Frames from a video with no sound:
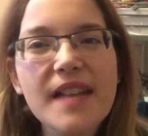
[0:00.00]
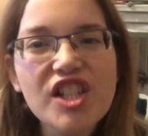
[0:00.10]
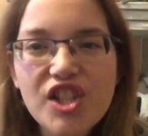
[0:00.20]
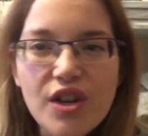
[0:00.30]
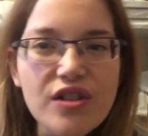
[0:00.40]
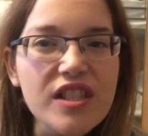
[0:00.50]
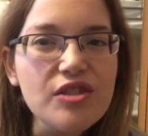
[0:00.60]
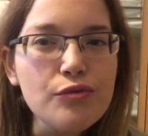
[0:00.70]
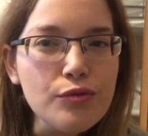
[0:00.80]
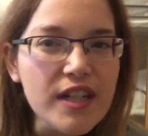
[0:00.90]
I don't
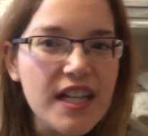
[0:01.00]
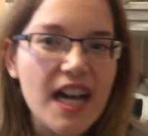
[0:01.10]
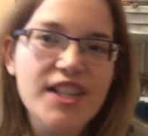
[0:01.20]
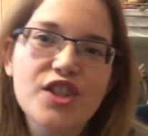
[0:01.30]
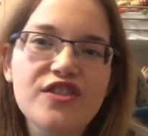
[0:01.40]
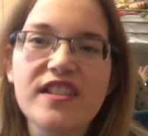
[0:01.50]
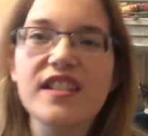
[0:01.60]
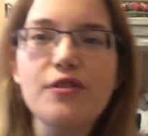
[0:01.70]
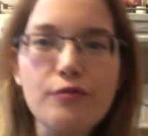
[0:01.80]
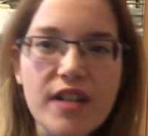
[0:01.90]
agree. I don't
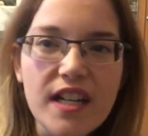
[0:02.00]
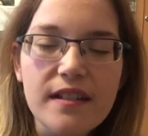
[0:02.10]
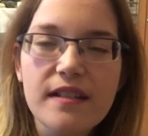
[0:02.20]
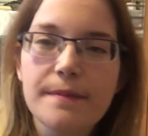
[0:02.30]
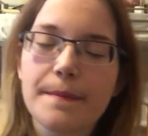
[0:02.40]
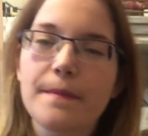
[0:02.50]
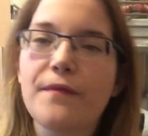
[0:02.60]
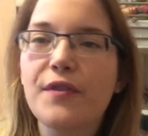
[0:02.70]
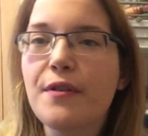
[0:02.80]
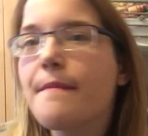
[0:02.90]
disagree.
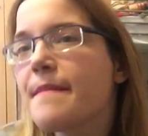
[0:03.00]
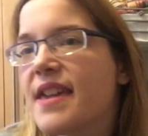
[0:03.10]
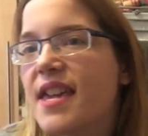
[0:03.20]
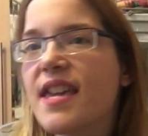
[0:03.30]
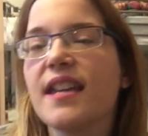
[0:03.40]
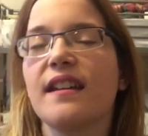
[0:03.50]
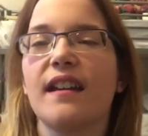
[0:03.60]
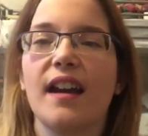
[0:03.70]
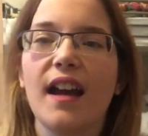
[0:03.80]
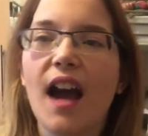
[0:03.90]
For me,
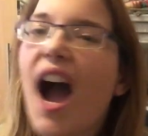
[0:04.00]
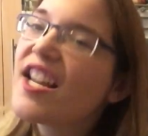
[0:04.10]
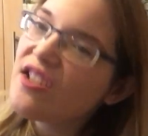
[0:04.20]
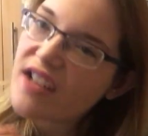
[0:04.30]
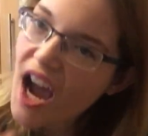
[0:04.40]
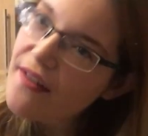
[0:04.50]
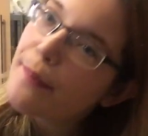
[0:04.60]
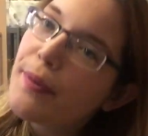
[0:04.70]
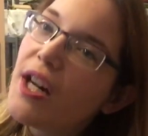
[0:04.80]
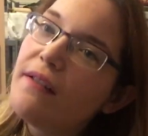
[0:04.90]
I don't have
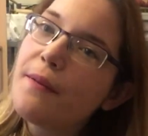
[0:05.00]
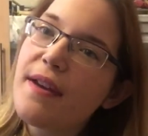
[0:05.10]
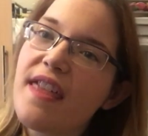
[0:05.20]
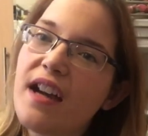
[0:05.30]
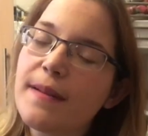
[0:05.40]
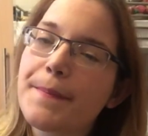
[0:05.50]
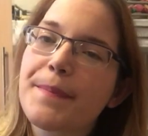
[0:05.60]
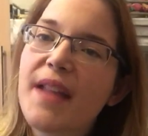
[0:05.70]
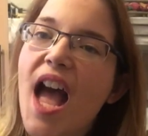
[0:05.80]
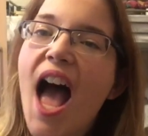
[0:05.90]
a problem with that.
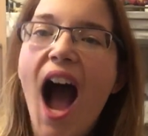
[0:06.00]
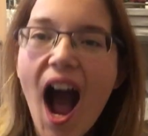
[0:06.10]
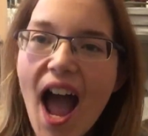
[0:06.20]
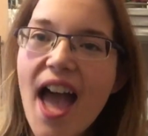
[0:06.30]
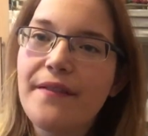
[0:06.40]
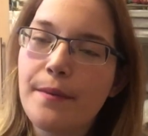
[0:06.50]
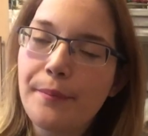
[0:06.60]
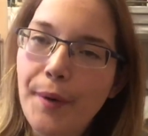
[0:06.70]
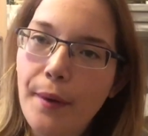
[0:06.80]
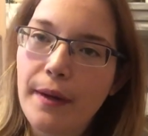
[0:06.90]
I have a
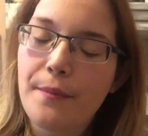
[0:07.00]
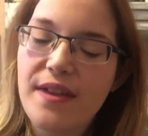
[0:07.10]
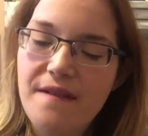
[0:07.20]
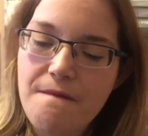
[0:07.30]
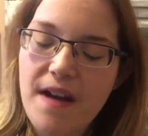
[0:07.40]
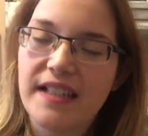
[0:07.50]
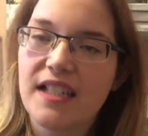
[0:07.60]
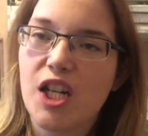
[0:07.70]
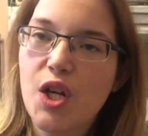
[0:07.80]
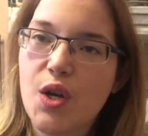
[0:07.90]
problem with the fact
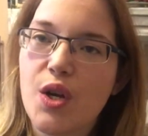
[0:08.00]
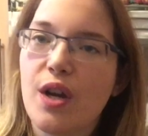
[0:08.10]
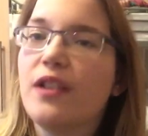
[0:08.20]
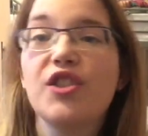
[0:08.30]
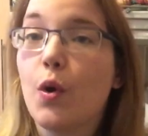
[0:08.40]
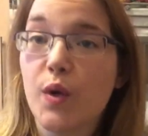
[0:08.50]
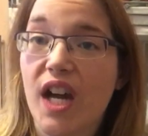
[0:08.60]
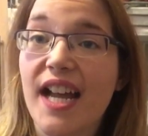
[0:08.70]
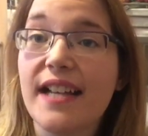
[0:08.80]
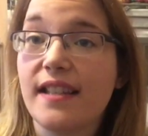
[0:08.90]
that
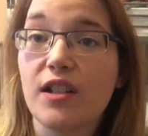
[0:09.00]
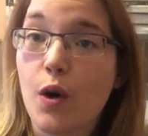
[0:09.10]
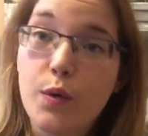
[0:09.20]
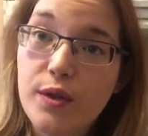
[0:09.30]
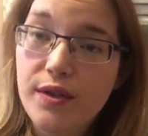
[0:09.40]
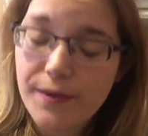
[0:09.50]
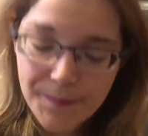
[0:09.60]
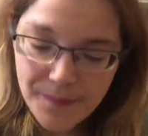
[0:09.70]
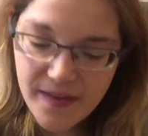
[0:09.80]
Yoda is a ghost.